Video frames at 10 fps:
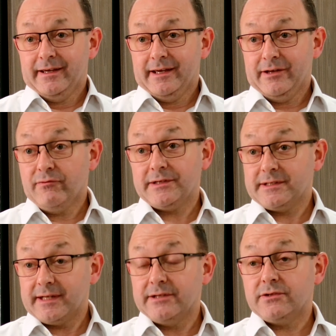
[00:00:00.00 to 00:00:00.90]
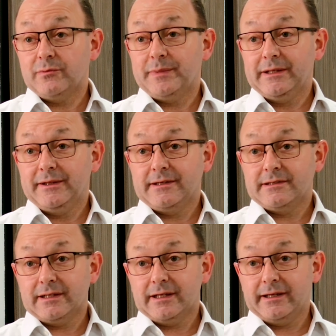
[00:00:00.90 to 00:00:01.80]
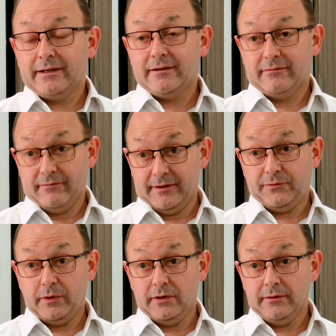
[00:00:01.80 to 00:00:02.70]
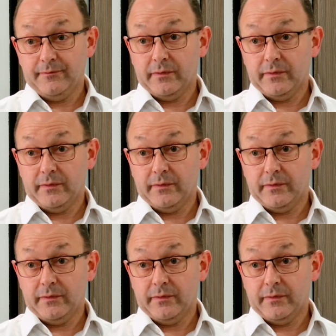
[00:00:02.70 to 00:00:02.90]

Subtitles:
In residential buildings like this one,